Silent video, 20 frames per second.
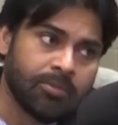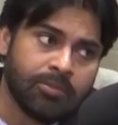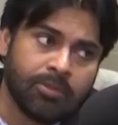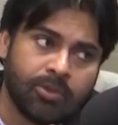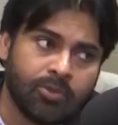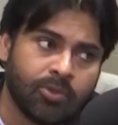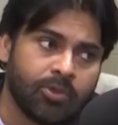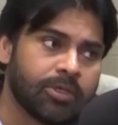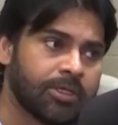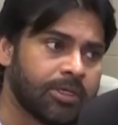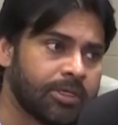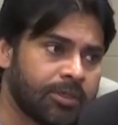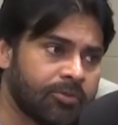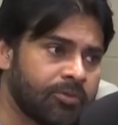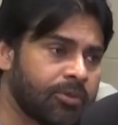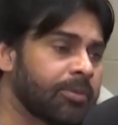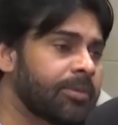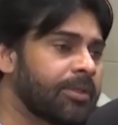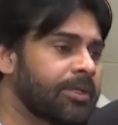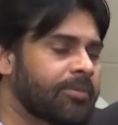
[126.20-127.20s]
vocal or
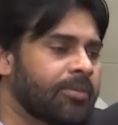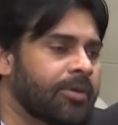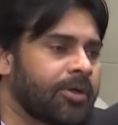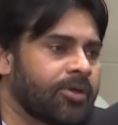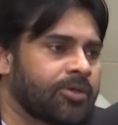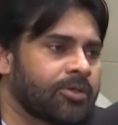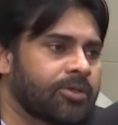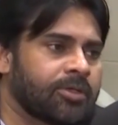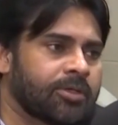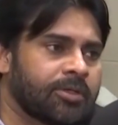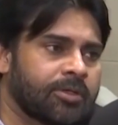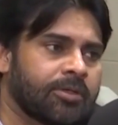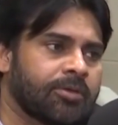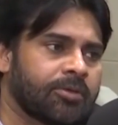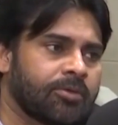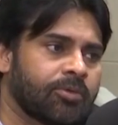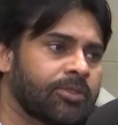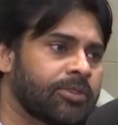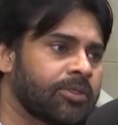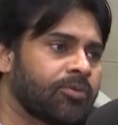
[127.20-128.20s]
verbal about
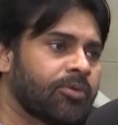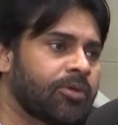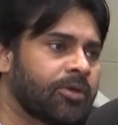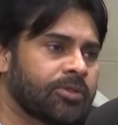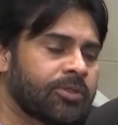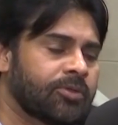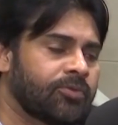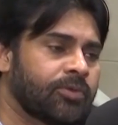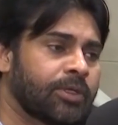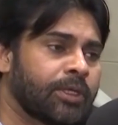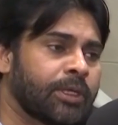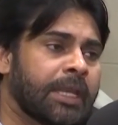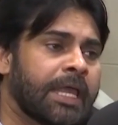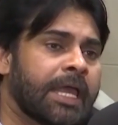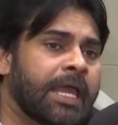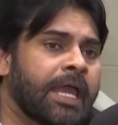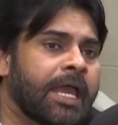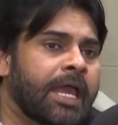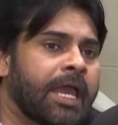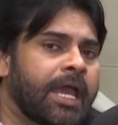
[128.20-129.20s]
what they feel.
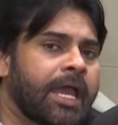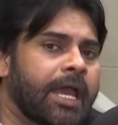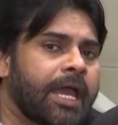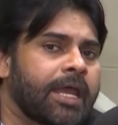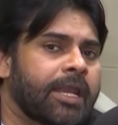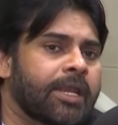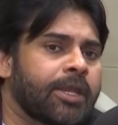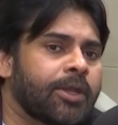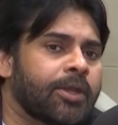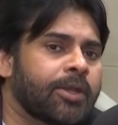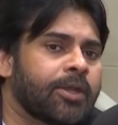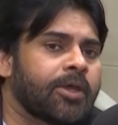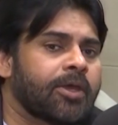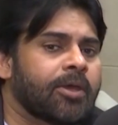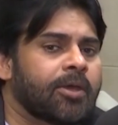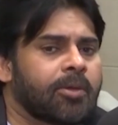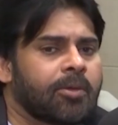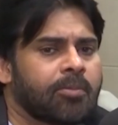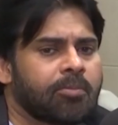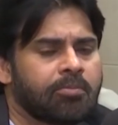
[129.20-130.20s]
And
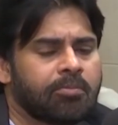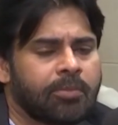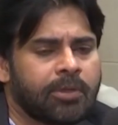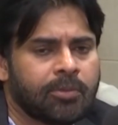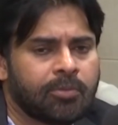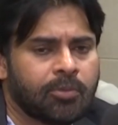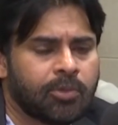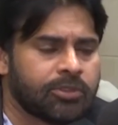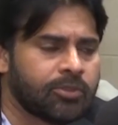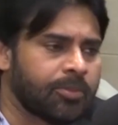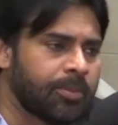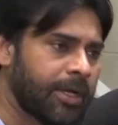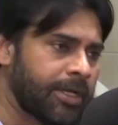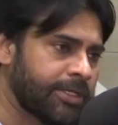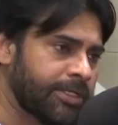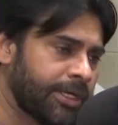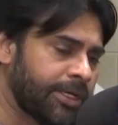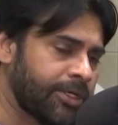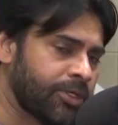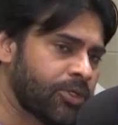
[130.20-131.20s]
both the
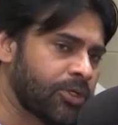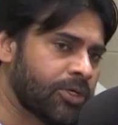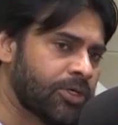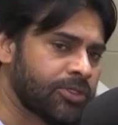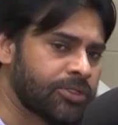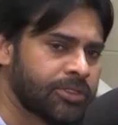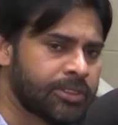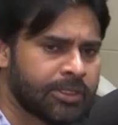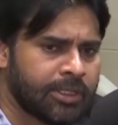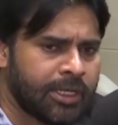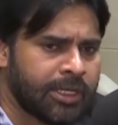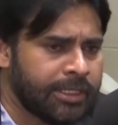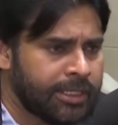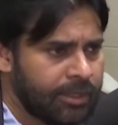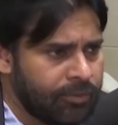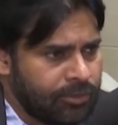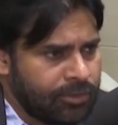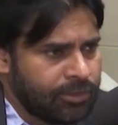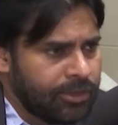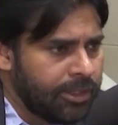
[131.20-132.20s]
party ideology and
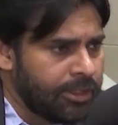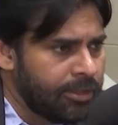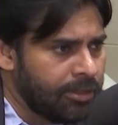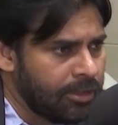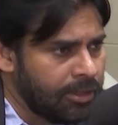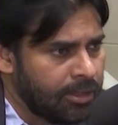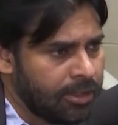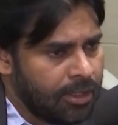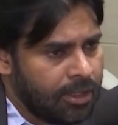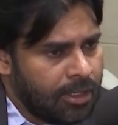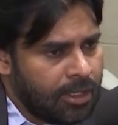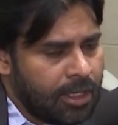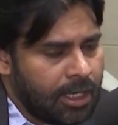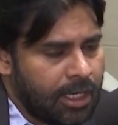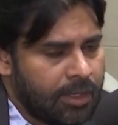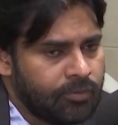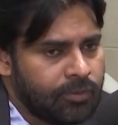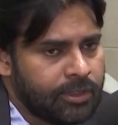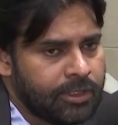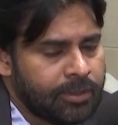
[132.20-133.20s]
everything,
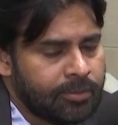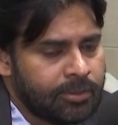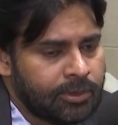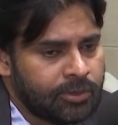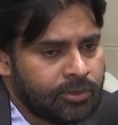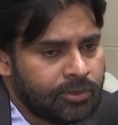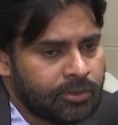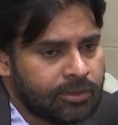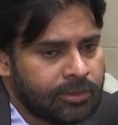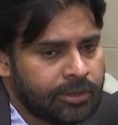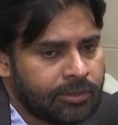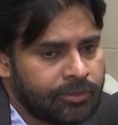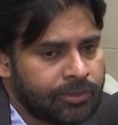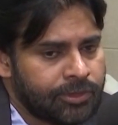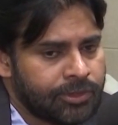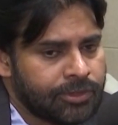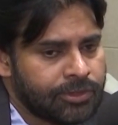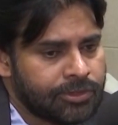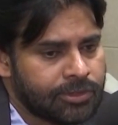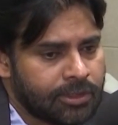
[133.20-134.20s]
and we're able to
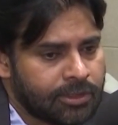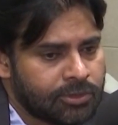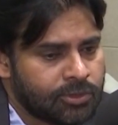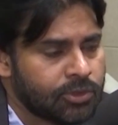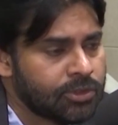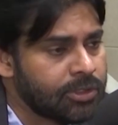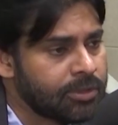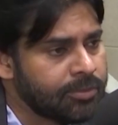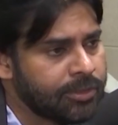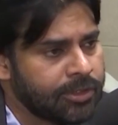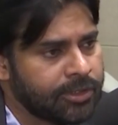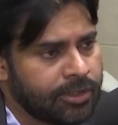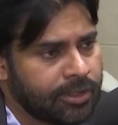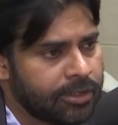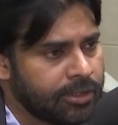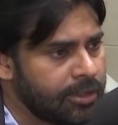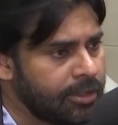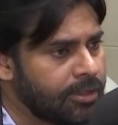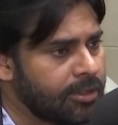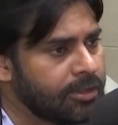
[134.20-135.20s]
leverage social media
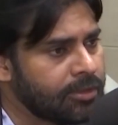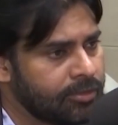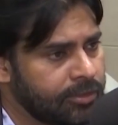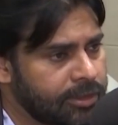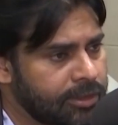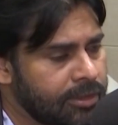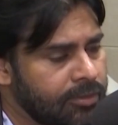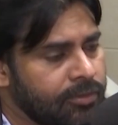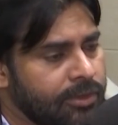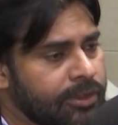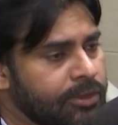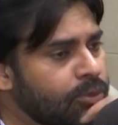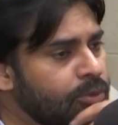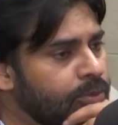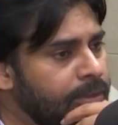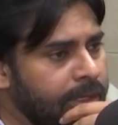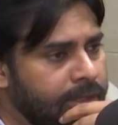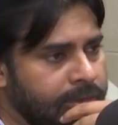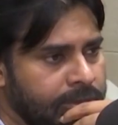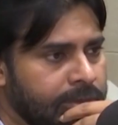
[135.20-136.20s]
in quite an effective
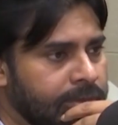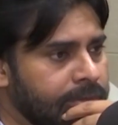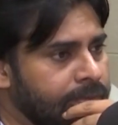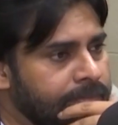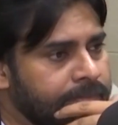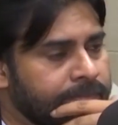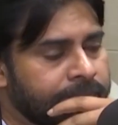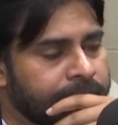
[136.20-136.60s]
manner.